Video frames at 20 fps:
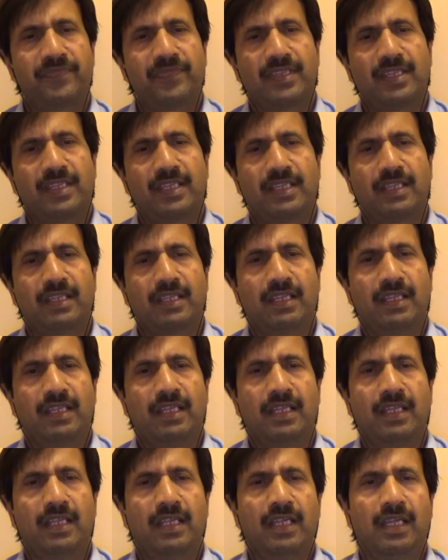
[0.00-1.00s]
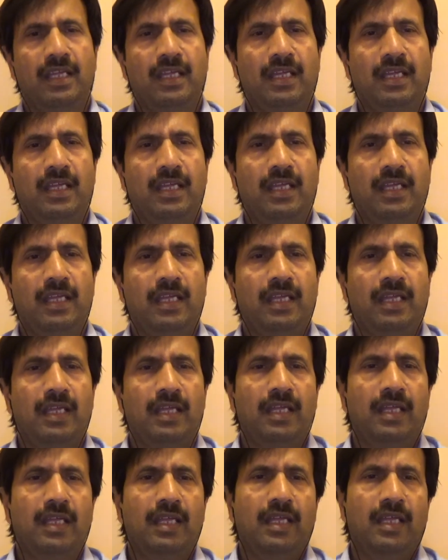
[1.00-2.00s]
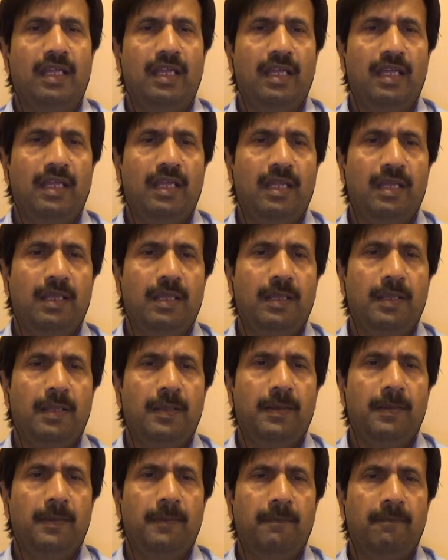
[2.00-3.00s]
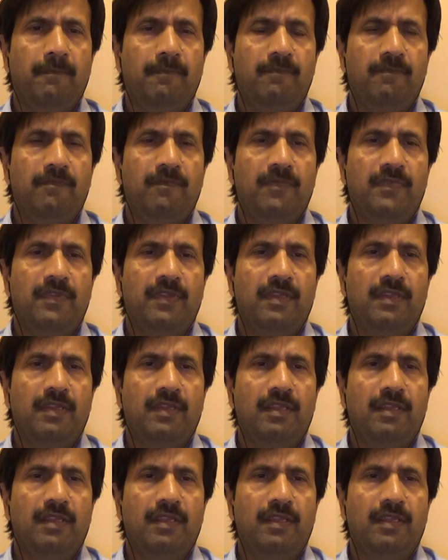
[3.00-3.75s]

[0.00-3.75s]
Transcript: No one is speaking in this clip.